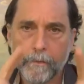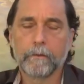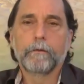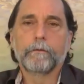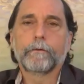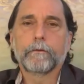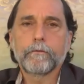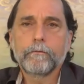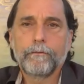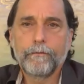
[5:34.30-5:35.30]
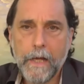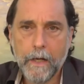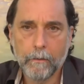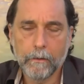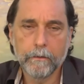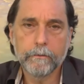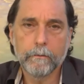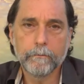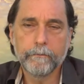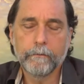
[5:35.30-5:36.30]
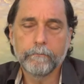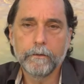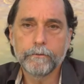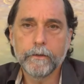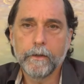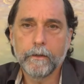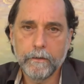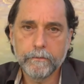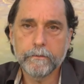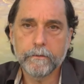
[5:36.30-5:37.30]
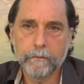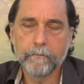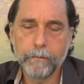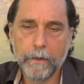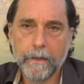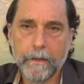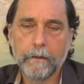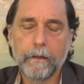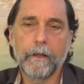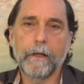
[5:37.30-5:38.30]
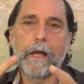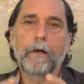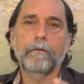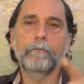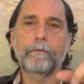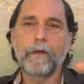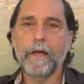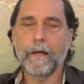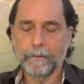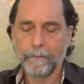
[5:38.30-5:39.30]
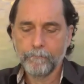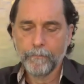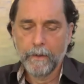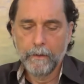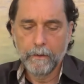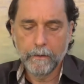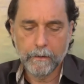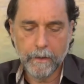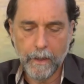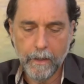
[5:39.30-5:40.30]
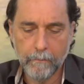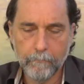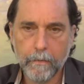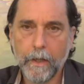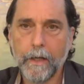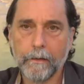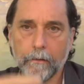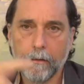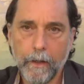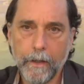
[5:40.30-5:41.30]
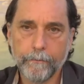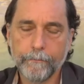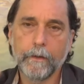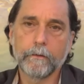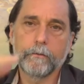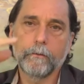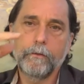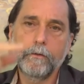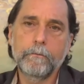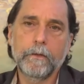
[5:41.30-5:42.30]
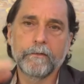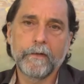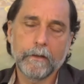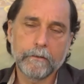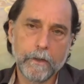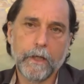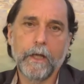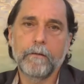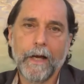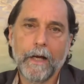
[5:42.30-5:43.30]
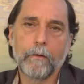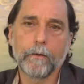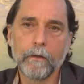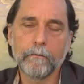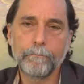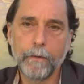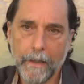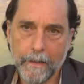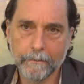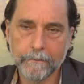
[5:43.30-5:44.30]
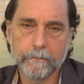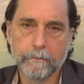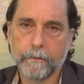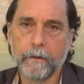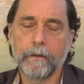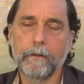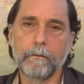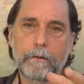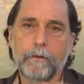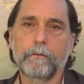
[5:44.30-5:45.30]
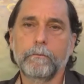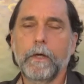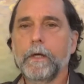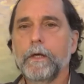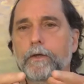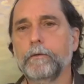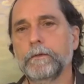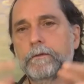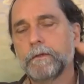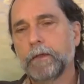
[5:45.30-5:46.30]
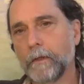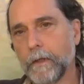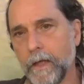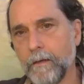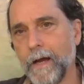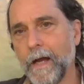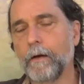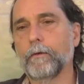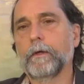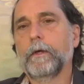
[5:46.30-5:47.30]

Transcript: the first flower in terms of evolutionary history of the planet. And out of that came higher life. And so humans actually came out of plants. Okay, humans came out